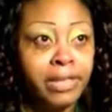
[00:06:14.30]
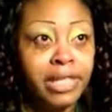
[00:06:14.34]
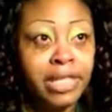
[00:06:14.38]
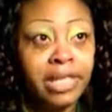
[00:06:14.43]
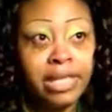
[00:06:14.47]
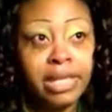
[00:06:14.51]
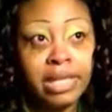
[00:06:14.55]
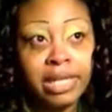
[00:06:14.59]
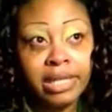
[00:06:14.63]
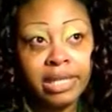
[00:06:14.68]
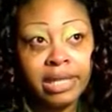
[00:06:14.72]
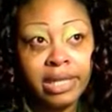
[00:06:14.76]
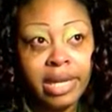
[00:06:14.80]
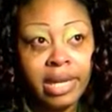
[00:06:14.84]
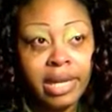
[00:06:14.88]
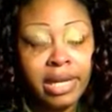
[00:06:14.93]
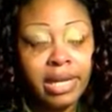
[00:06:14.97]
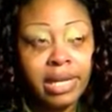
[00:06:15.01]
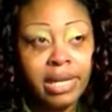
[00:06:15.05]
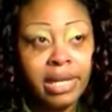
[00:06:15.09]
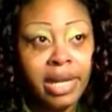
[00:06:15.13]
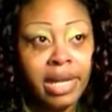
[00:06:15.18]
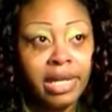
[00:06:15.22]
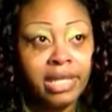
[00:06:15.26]
to get
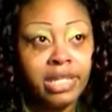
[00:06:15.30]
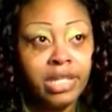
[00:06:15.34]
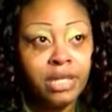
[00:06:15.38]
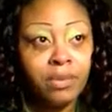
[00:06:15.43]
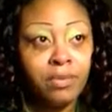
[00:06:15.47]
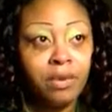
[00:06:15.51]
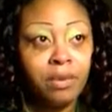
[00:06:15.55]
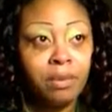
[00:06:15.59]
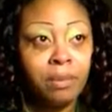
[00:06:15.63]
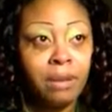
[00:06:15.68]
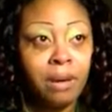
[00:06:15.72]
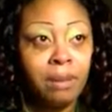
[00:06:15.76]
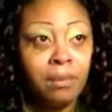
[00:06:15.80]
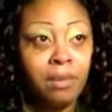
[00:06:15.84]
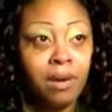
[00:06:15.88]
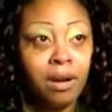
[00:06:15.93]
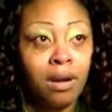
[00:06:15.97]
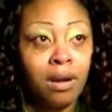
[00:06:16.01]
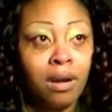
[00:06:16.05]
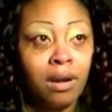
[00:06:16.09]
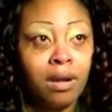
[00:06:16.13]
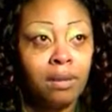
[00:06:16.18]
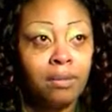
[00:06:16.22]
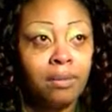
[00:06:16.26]
that connection with my
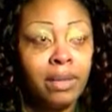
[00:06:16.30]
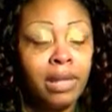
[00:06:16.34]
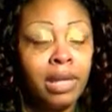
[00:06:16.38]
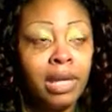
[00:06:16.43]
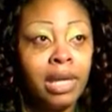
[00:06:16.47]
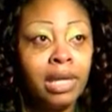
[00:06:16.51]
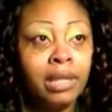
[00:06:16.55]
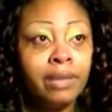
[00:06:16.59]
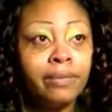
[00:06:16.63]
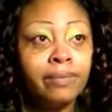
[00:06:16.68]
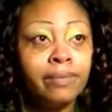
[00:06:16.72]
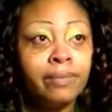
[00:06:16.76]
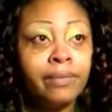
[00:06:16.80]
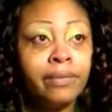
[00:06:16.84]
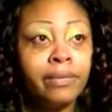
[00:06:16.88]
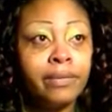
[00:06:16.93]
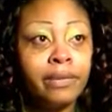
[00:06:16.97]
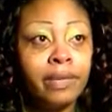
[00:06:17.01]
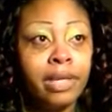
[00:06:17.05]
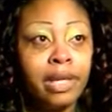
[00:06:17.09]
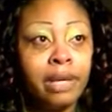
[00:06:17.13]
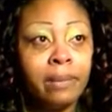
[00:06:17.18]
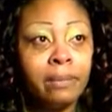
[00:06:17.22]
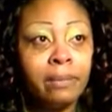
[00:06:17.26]
mom
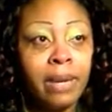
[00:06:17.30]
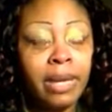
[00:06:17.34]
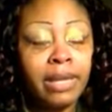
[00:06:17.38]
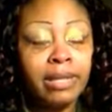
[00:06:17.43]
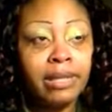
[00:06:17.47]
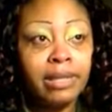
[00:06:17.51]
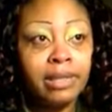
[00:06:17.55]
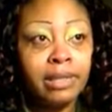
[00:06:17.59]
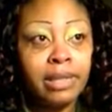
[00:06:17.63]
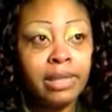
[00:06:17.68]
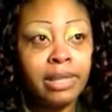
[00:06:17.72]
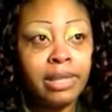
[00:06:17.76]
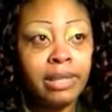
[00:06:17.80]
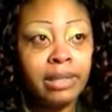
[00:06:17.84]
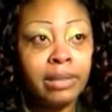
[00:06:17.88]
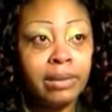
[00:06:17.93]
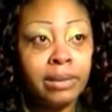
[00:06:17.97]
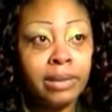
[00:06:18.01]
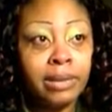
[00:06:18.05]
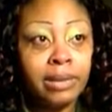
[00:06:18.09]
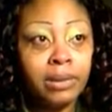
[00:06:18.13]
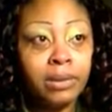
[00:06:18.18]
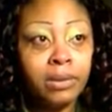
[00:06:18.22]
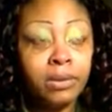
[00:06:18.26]
and basically
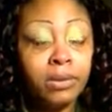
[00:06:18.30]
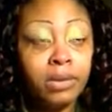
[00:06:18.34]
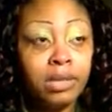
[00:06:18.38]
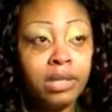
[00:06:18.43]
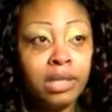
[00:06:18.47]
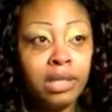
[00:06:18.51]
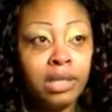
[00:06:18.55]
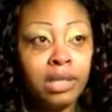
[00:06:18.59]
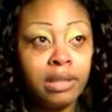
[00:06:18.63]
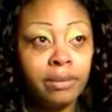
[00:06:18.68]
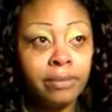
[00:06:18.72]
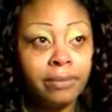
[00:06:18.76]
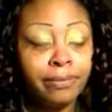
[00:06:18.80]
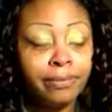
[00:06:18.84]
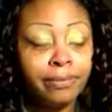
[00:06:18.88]
lose it